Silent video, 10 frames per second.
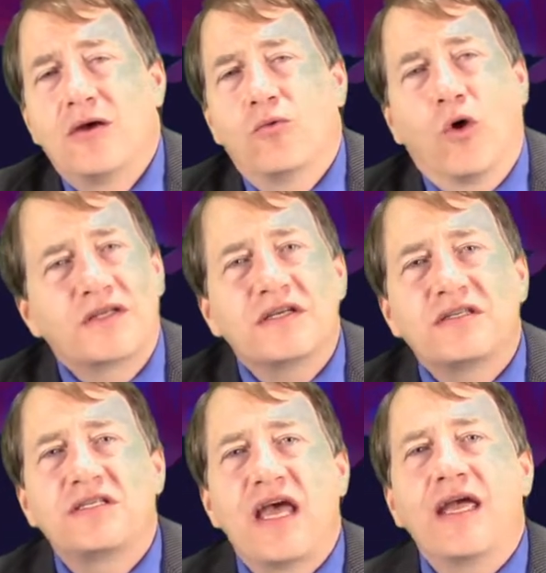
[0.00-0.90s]
What's at
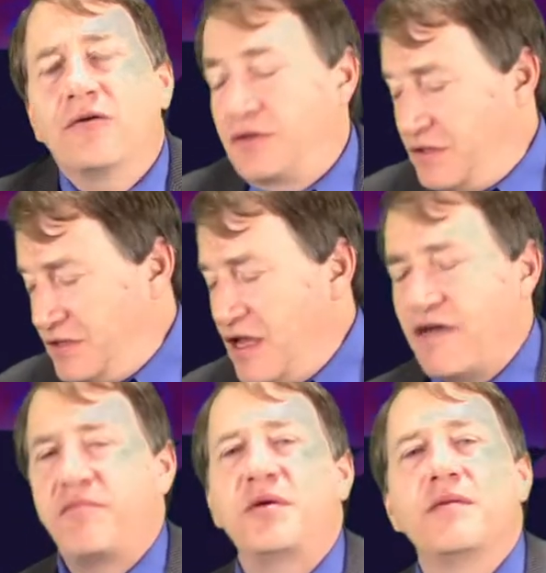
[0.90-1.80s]
stake with the
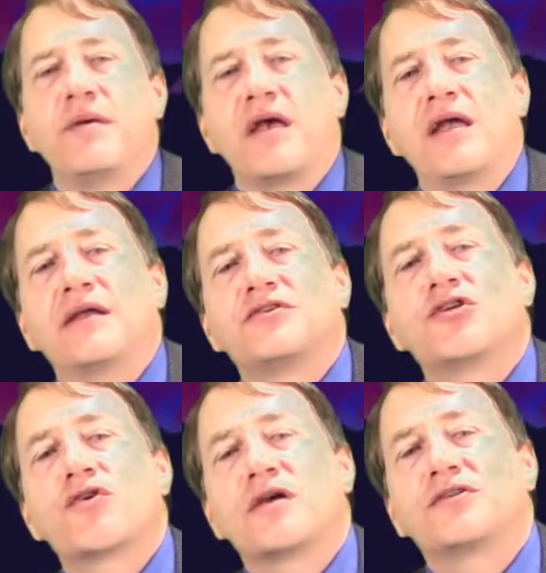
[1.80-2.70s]
CFPB? It's
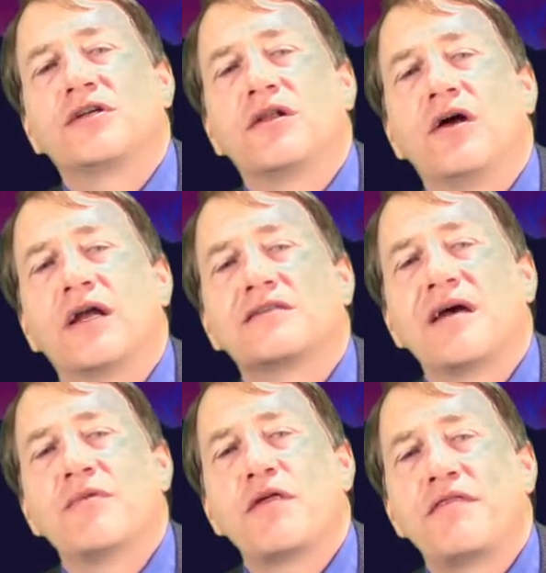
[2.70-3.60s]
interesting to look at
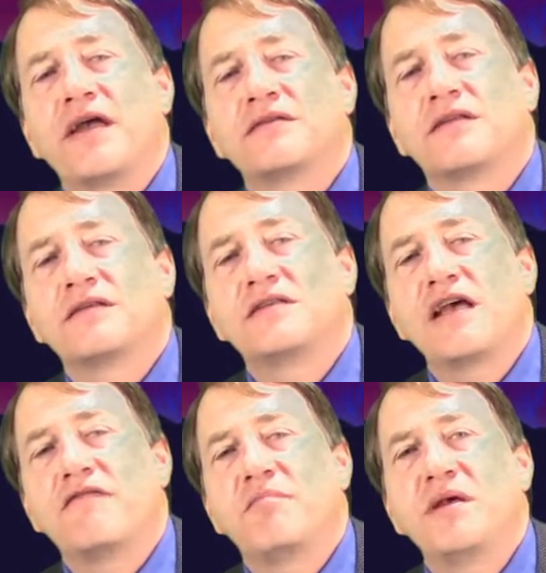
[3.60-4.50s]
some of the things that the
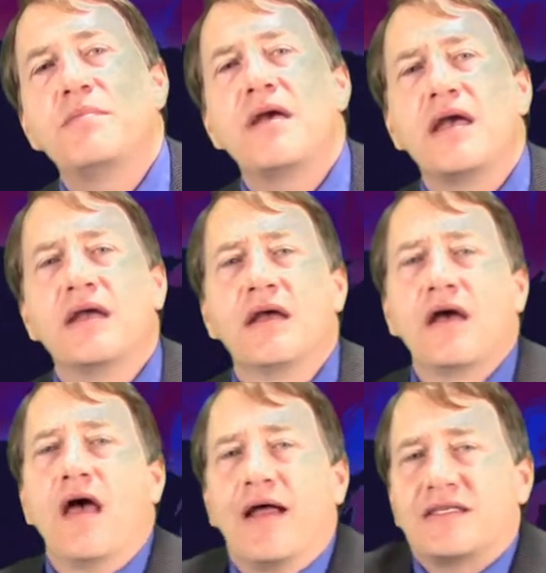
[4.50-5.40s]
CFPB,
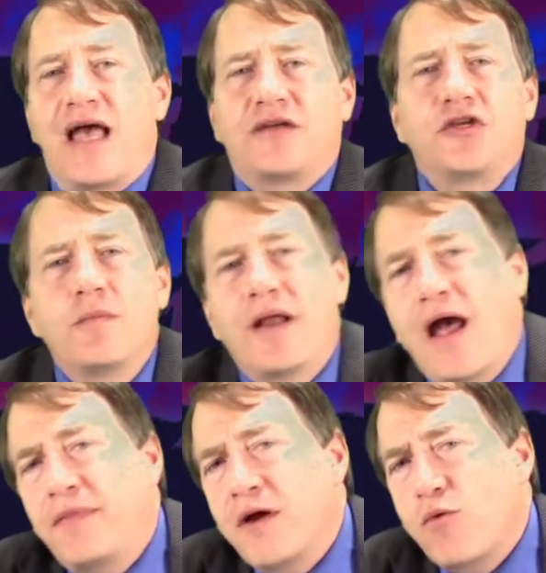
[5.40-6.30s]
that's actually been
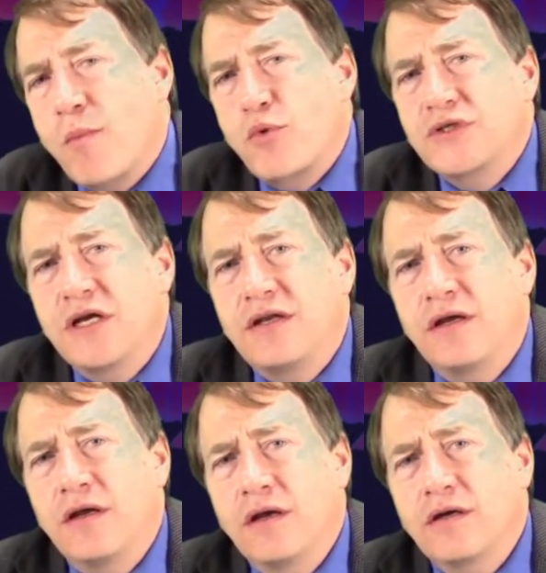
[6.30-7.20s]
out there
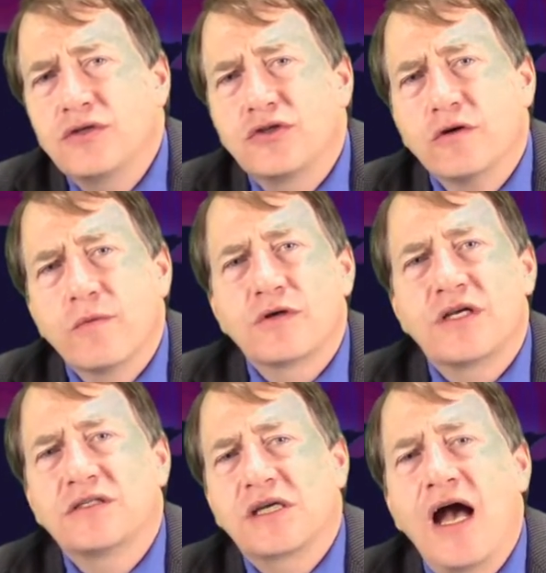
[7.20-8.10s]
representing consumers,
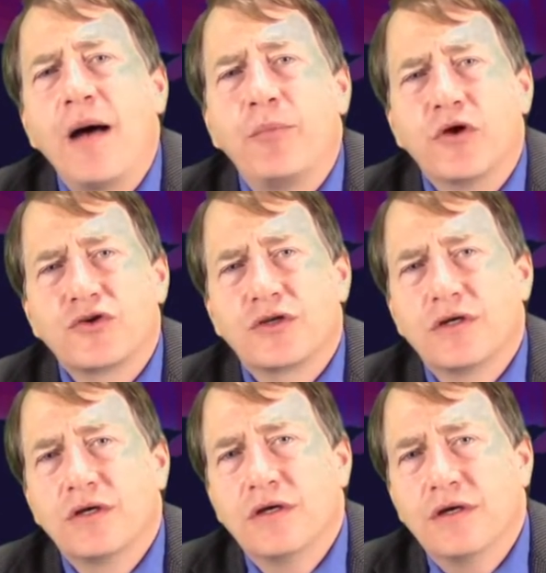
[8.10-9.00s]
has accomplished
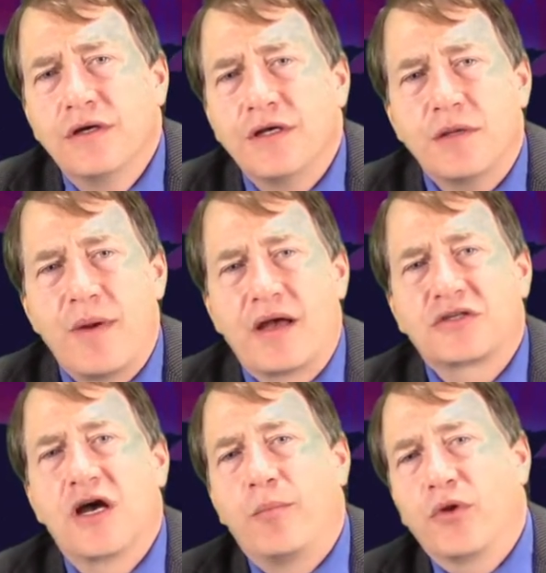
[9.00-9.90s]
in the
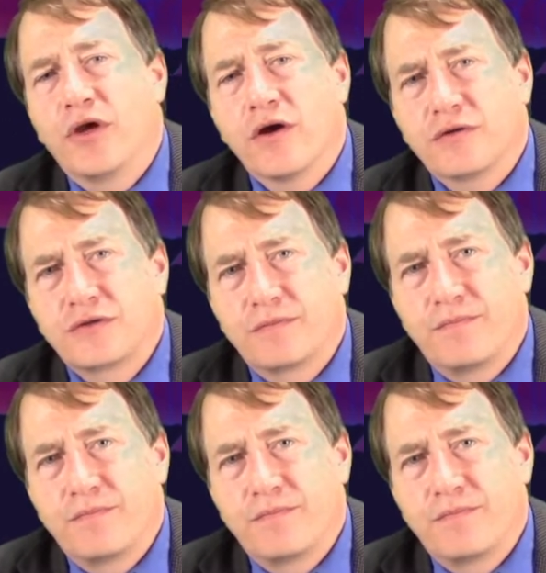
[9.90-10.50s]
past couple of years.